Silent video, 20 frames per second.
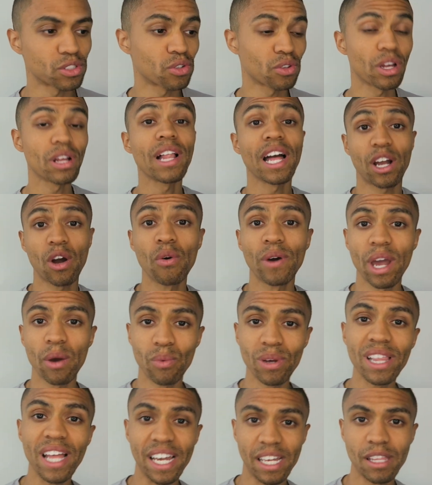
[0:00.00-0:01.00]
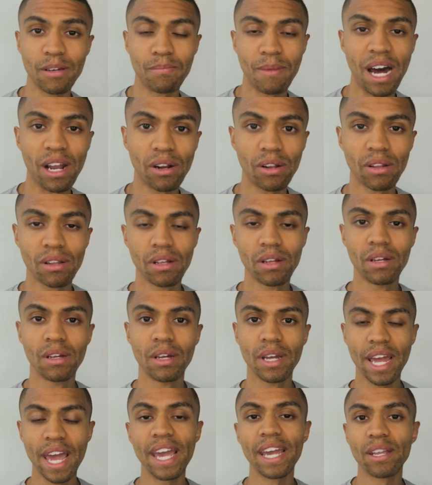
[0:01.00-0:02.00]
So they're like, okay, we like the model
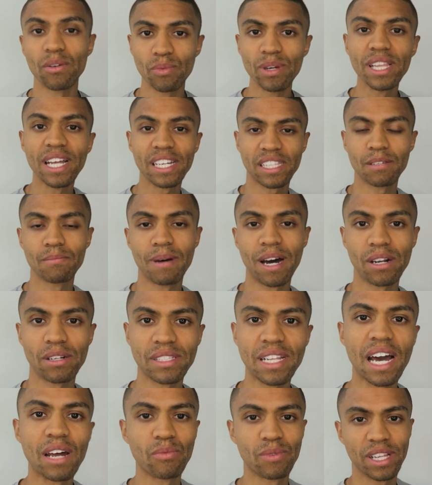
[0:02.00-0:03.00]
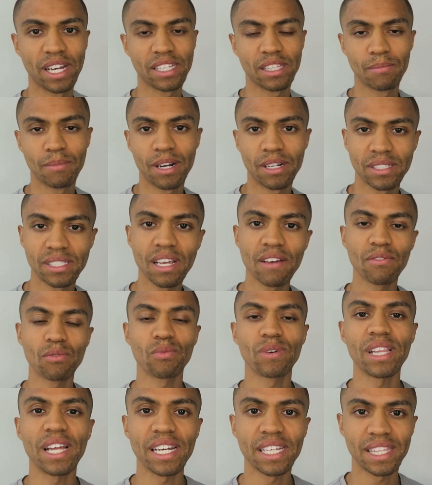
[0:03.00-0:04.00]
eight, we like the model nine, we like the model
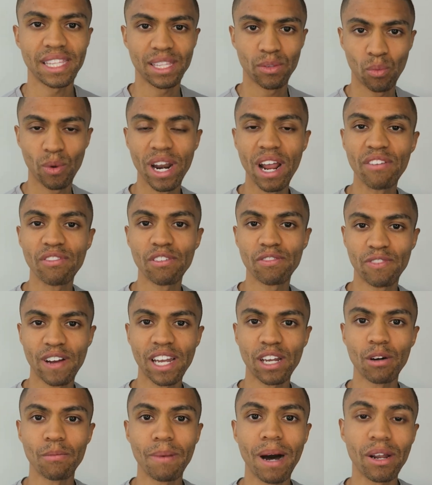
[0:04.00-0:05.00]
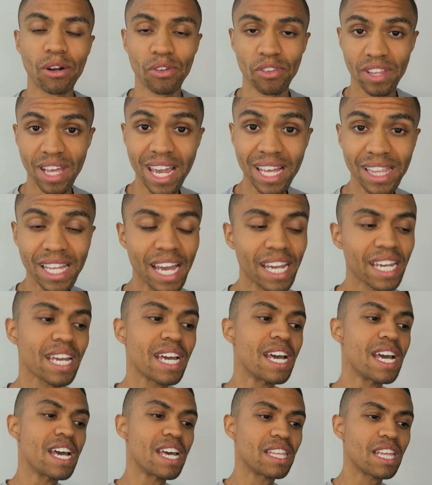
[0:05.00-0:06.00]
seven, we like whatever FICO model they
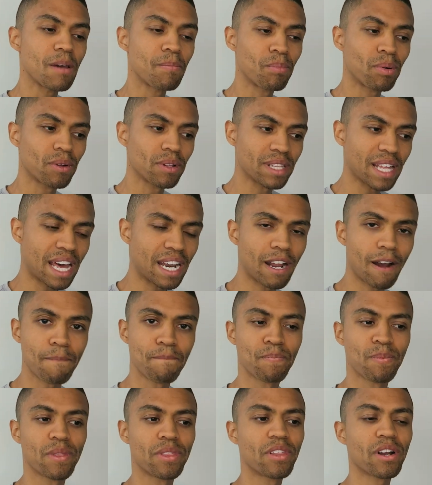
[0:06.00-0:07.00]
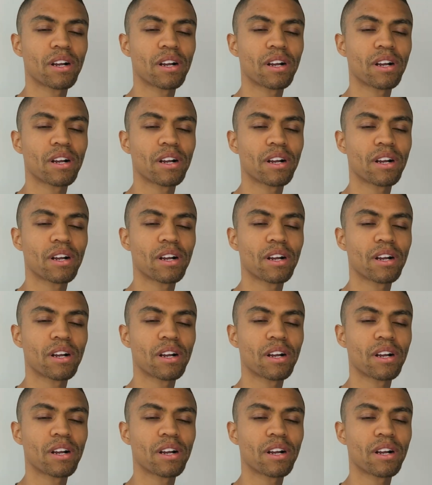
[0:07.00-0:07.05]
like they pull that up.